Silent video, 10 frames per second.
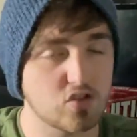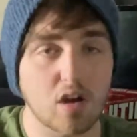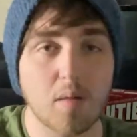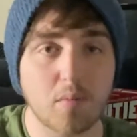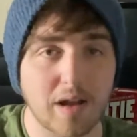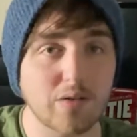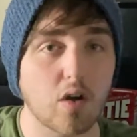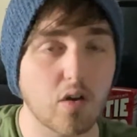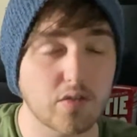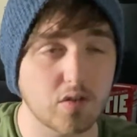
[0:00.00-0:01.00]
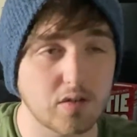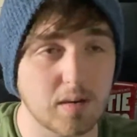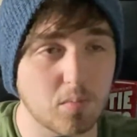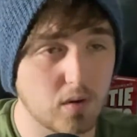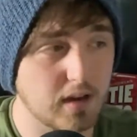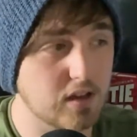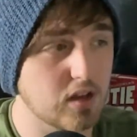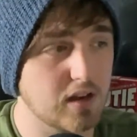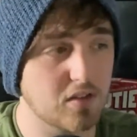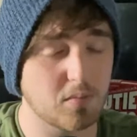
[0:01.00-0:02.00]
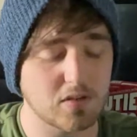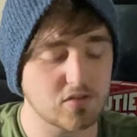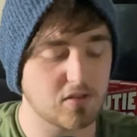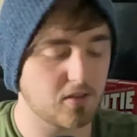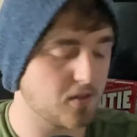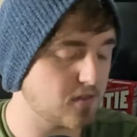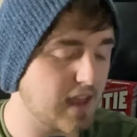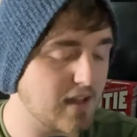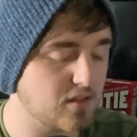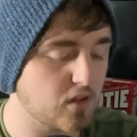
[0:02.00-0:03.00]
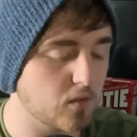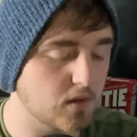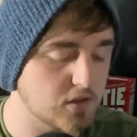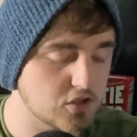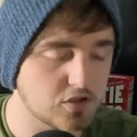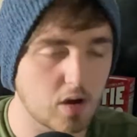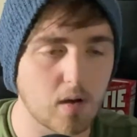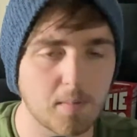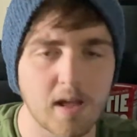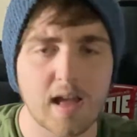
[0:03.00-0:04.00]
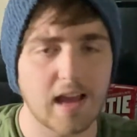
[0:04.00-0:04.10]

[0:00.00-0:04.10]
John Brown also did pretty good, as much as the stats don't really show up.